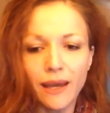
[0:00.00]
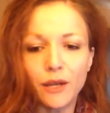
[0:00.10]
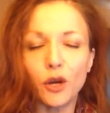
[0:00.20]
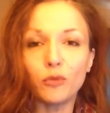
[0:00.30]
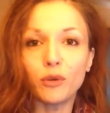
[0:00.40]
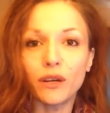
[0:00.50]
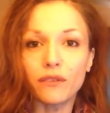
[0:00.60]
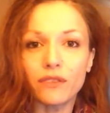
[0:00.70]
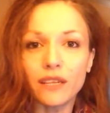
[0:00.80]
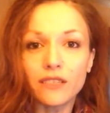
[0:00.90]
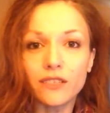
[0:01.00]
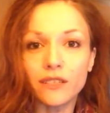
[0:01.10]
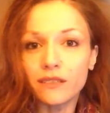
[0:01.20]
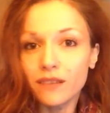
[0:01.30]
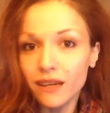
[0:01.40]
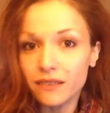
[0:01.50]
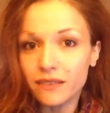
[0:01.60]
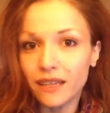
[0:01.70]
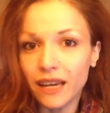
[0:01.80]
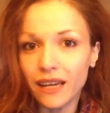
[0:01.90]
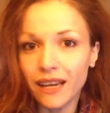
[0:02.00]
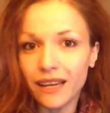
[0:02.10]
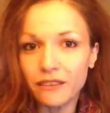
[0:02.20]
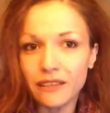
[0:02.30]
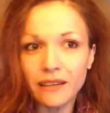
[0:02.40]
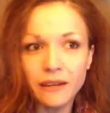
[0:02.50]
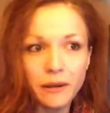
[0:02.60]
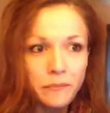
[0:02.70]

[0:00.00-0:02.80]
notebook of things to discuss. And I think